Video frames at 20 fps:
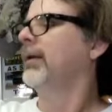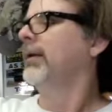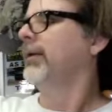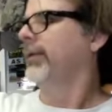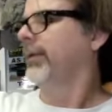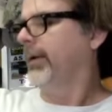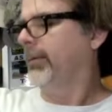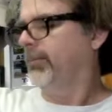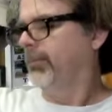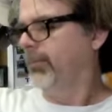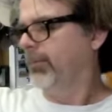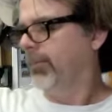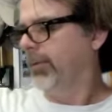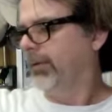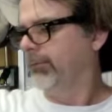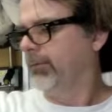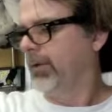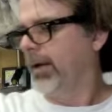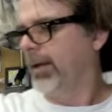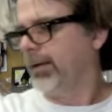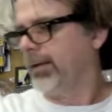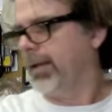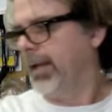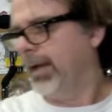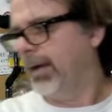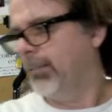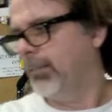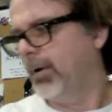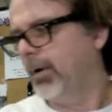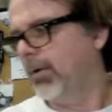they've got a
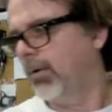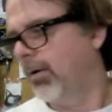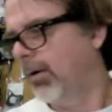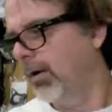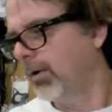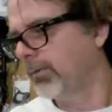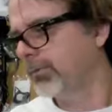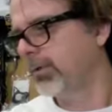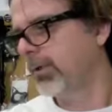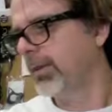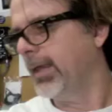camo. Also,